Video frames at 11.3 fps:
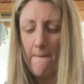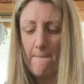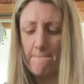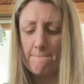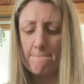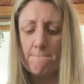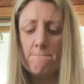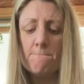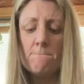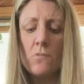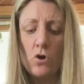
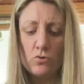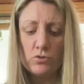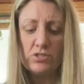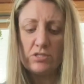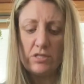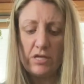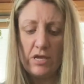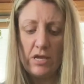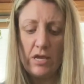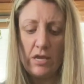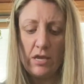
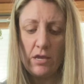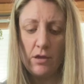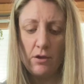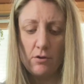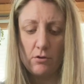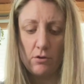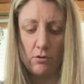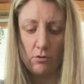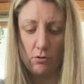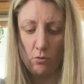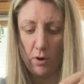mostly
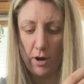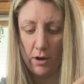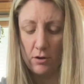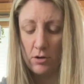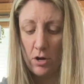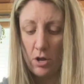cocoa coir